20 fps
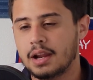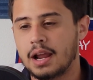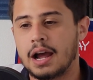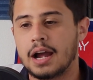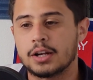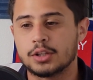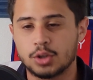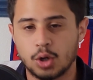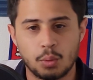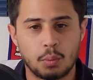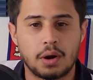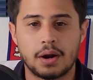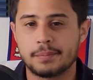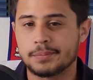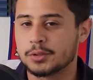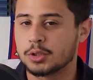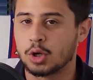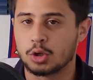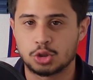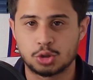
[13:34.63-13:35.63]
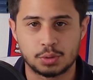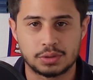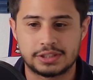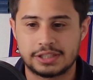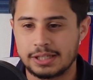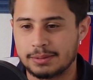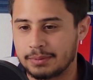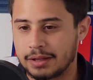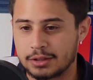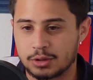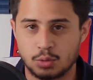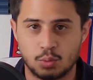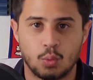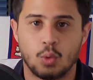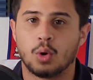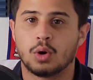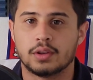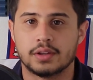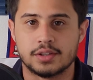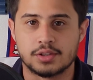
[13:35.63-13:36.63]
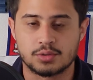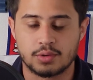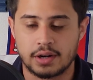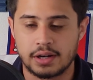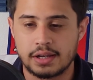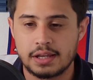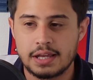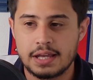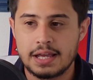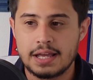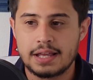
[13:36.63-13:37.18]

I don't want him to go to a team like New Orleans, right?